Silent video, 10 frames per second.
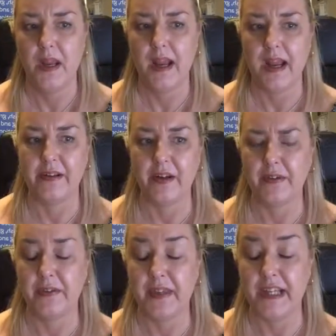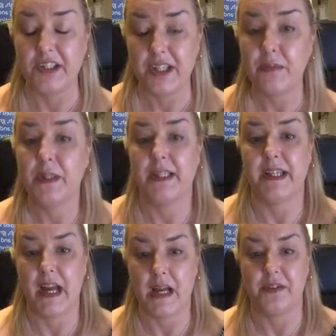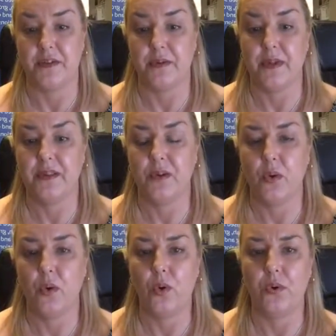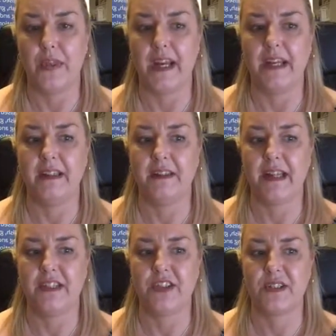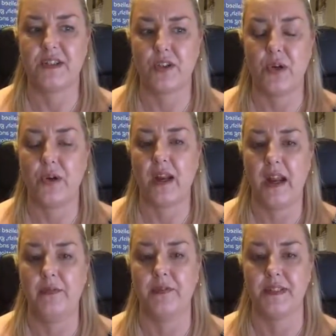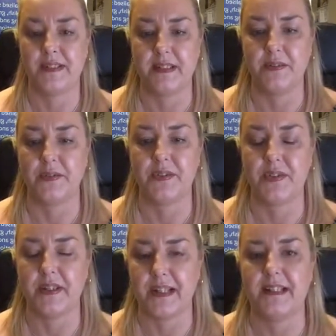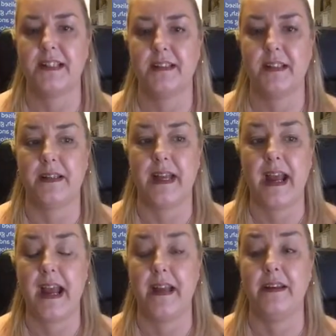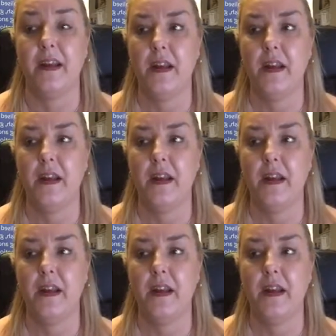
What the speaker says: and either they genuinely can't do it or they just don't have the skills that they said that they had.